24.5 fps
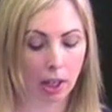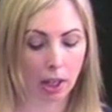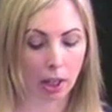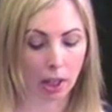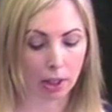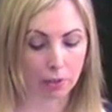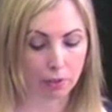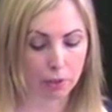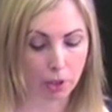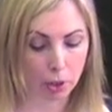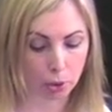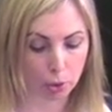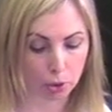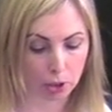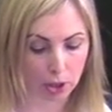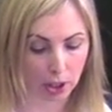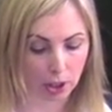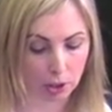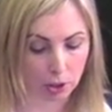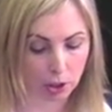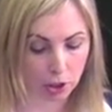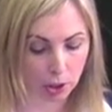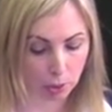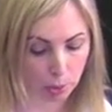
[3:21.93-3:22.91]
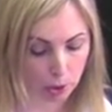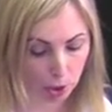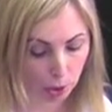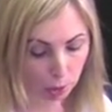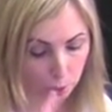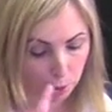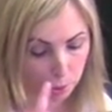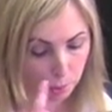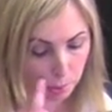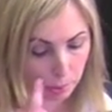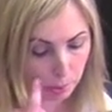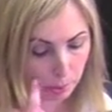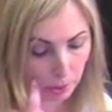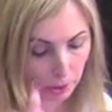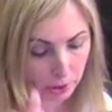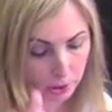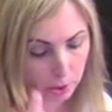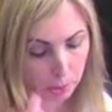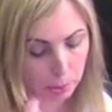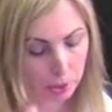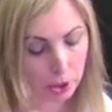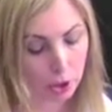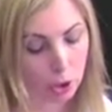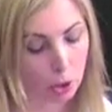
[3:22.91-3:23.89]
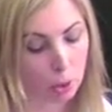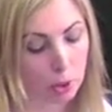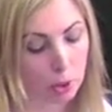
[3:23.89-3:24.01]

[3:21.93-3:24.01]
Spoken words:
I've no doubt it would always be possible to